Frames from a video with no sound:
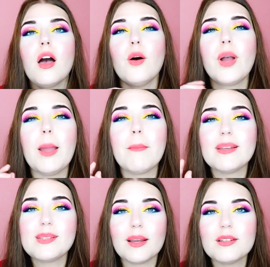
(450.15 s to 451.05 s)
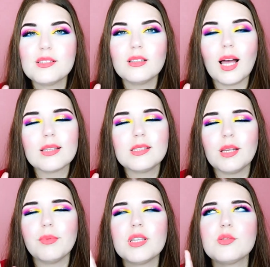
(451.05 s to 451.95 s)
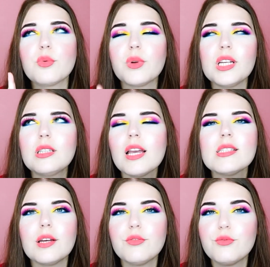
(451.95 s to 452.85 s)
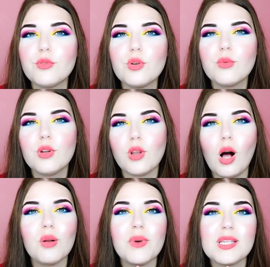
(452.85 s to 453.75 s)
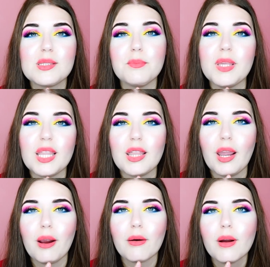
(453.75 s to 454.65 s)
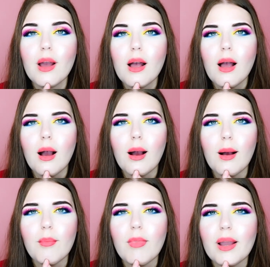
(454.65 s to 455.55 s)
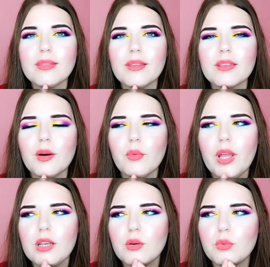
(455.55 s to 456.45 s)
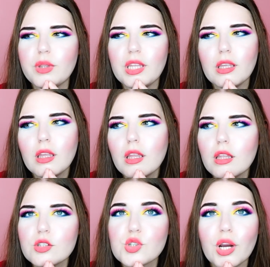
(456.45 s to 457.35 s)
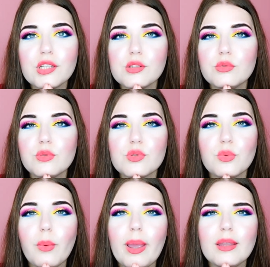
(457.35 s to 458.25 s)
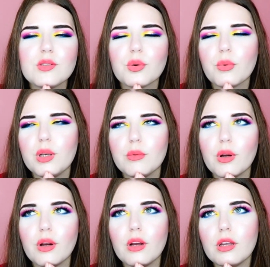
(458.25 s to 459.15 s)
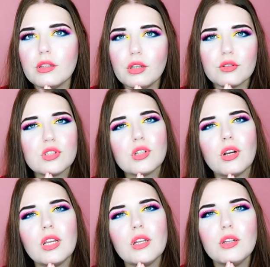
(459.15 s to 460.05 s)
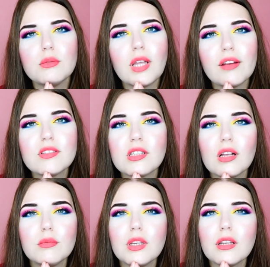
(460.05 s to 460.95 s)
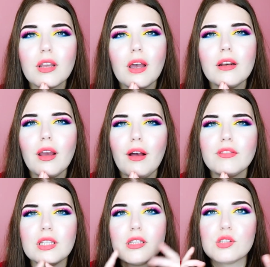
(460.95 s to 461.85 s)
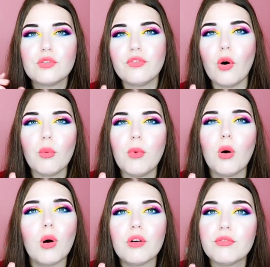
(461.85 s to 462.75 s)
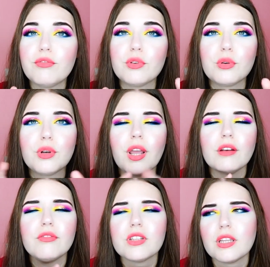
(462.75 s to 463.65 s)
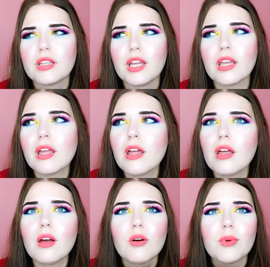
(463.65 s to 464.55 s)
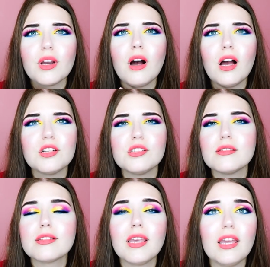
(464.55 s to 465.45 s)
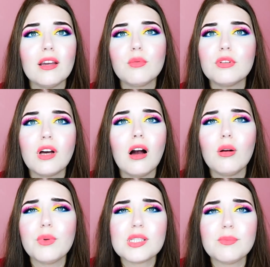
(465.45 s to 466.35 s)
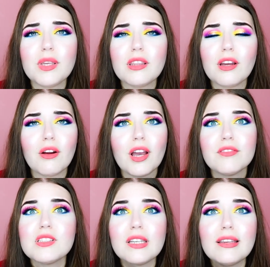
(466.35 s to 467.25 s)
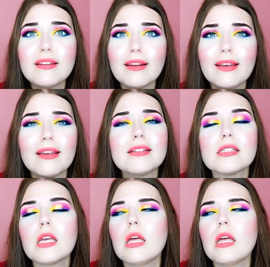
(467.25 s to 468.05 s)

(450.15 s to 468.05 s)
Okay, my second to last tip is realize that food will always be there. I think that when we try to lose weight or when we're, you know, starting a new lifestyle, we can kind of have like this FOMO of food and feeling like, oh my gosh, this cake will not always be there, I have to eat it.